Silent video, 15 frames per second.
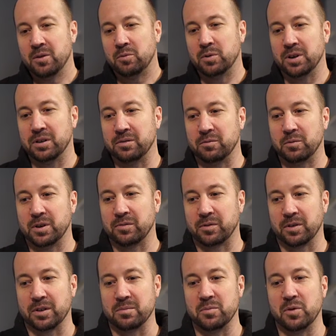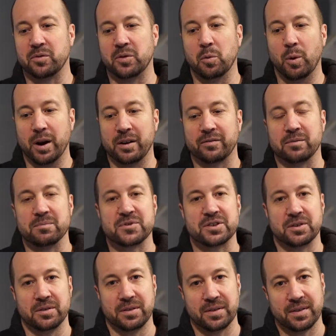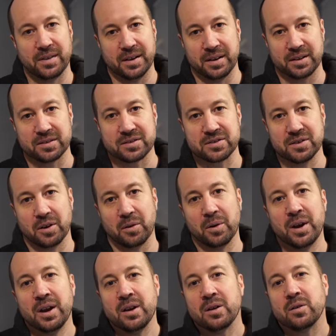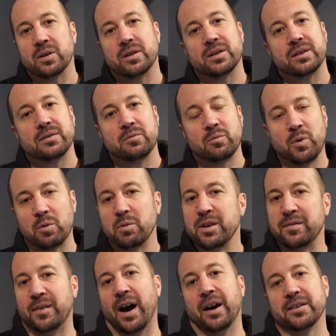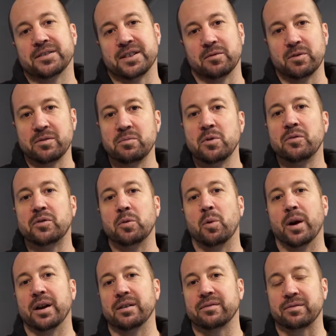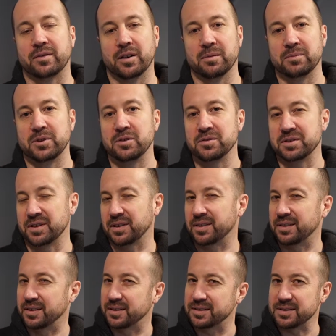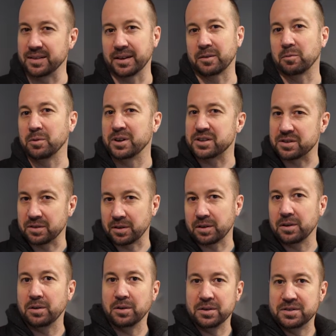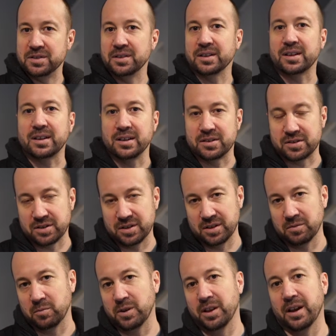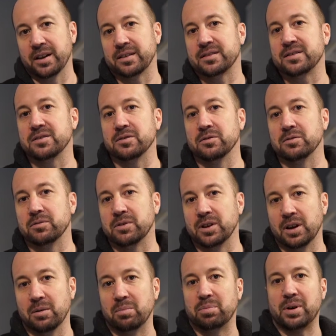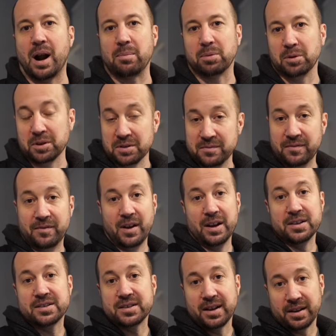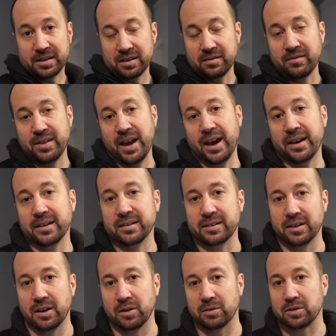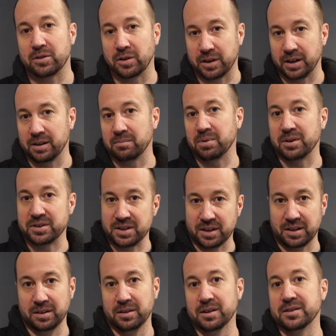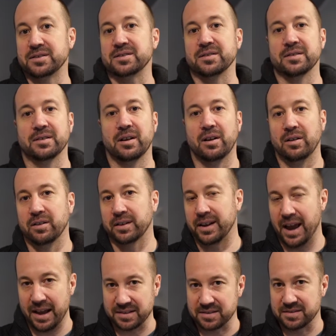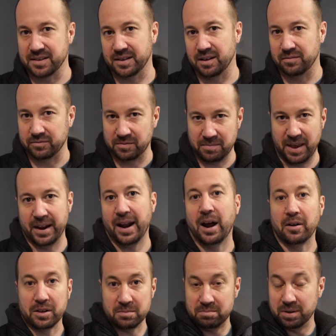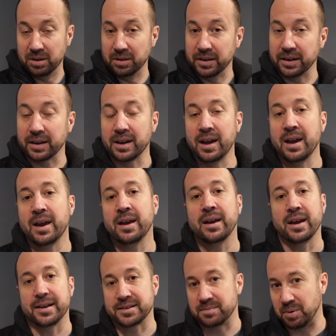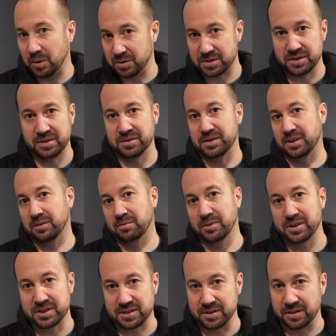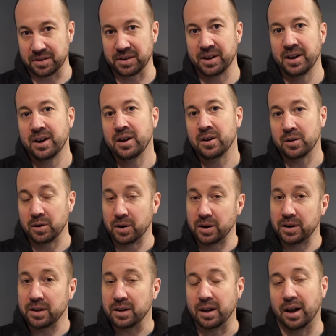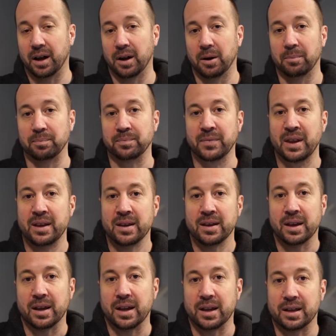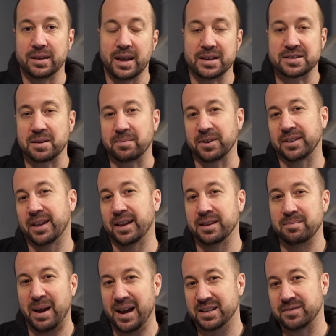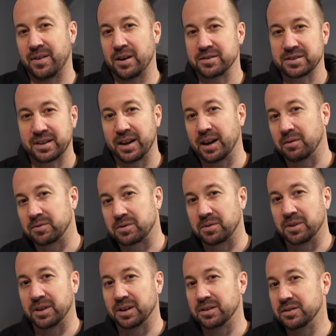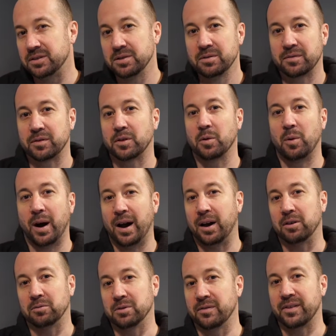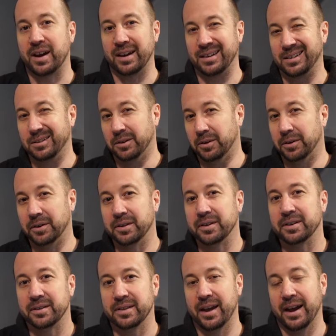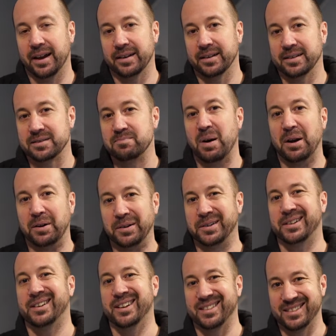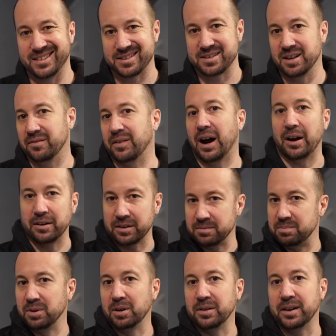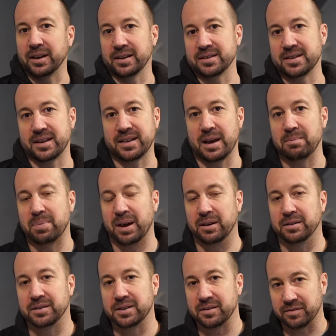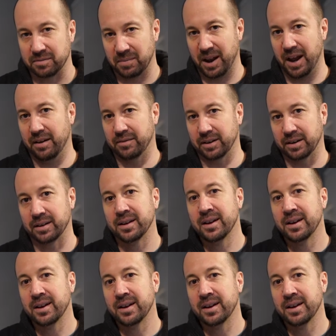we've really moved away from certain things. So what we found is that we've moved away from using things like recirc hoods in the kitchen. We like to, properly vent any of that, cooking particulates and all the gases that come from that out of the building, as opposed to using a recirc hood. And that's something that the Passive House gang was really into for a while, and we've kind of learned that it's better to get this stuff out of the building and take that penalty from having